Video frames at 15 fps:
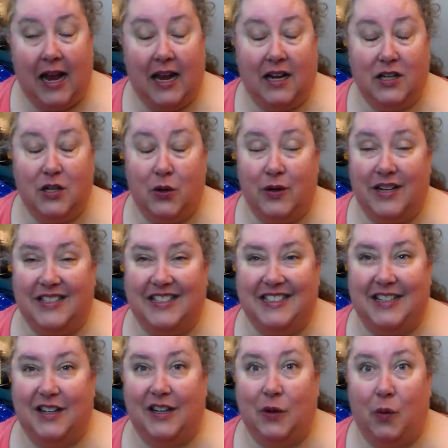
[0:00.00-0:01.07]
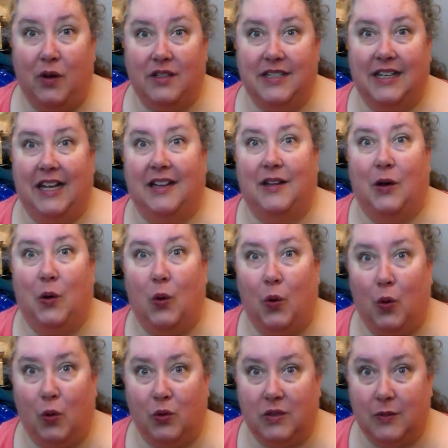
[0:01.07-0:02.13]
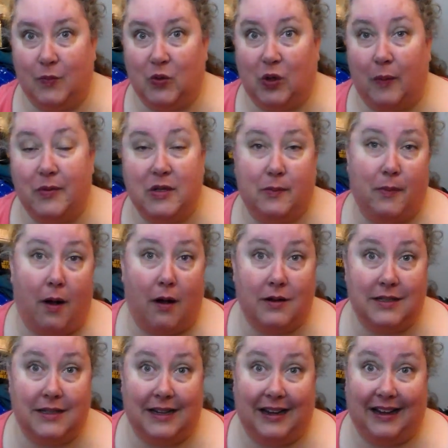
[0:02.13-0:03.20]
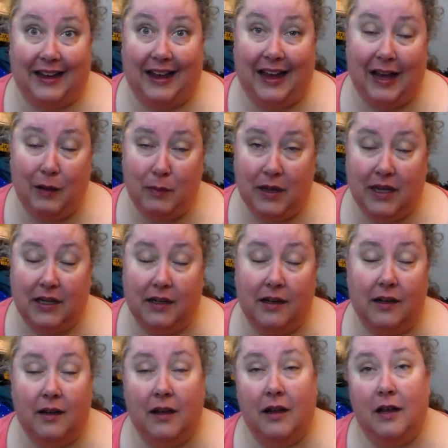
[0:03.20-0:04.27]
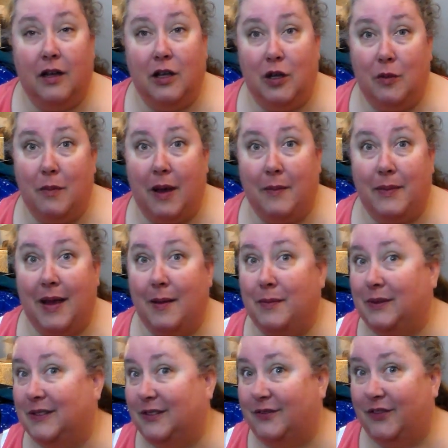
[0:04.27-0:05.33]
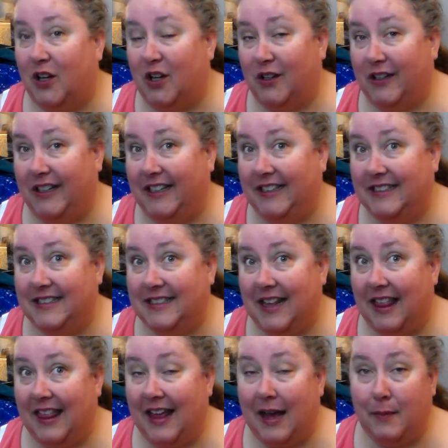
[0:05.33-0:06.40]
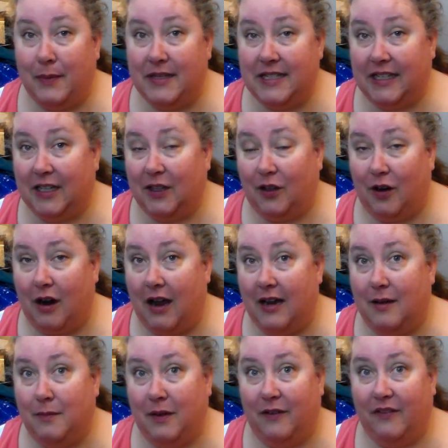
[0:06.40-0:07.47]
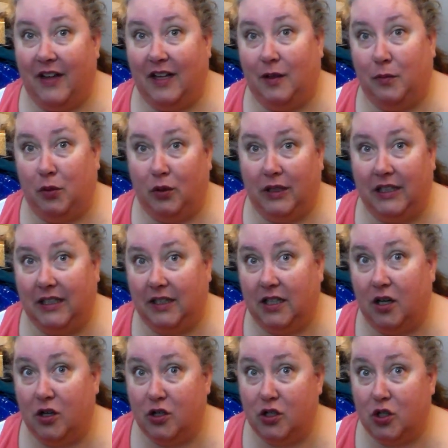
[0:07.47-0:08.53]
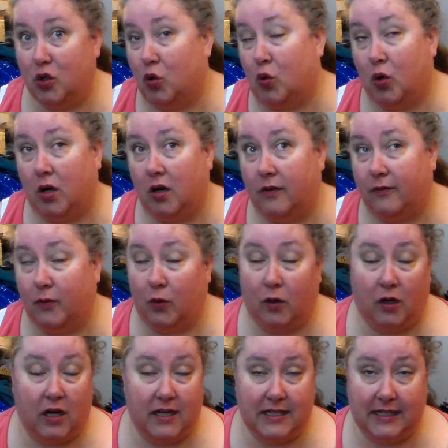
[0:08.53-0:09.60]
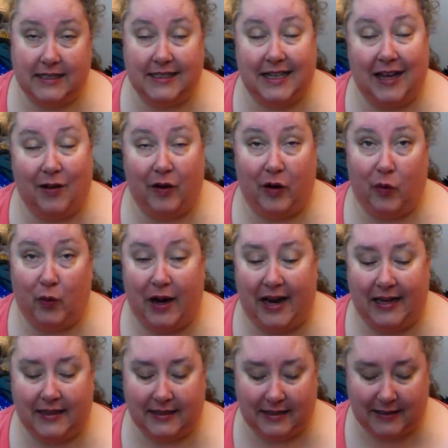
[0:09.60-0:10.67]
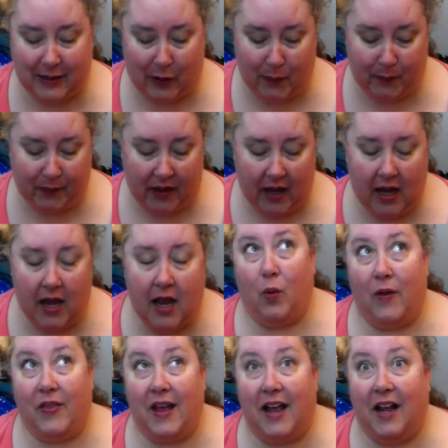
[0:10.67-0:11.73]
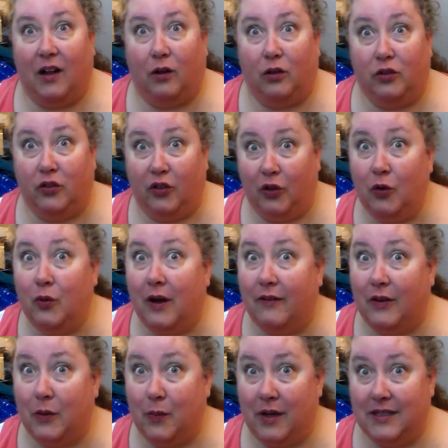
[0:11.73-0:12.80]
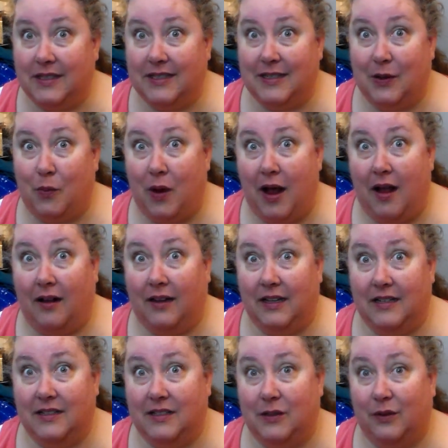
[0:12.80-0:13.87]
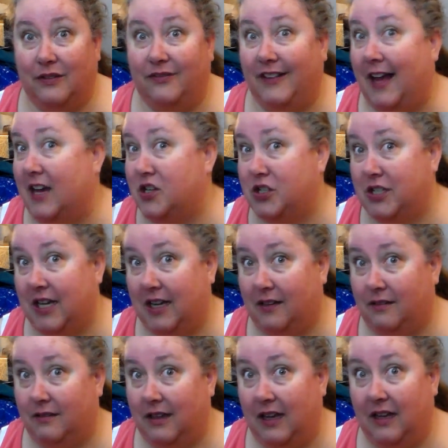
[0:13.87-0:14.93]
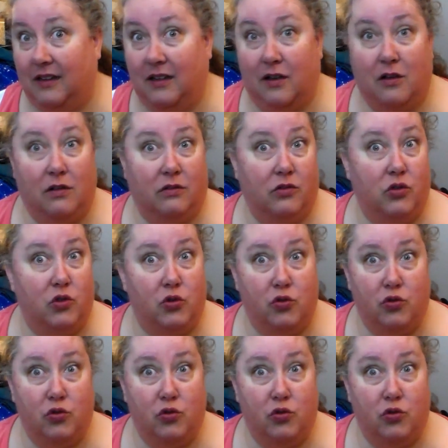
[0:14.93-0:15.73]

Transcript: and don't necessarily want to get the whole subscription box that it came in, you might be able to find that particular item available in their store for a discounted rate. So what they'll do every once in a while is do a flash sale and they'll